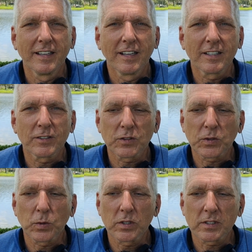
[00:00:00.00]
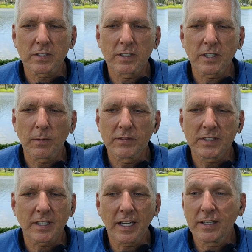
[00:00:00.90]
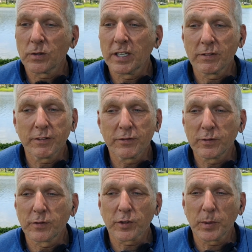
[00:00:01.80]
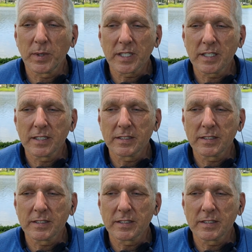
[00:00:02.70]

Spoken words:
A little squirrel is going to come visit. I don't have any food for you, buddy.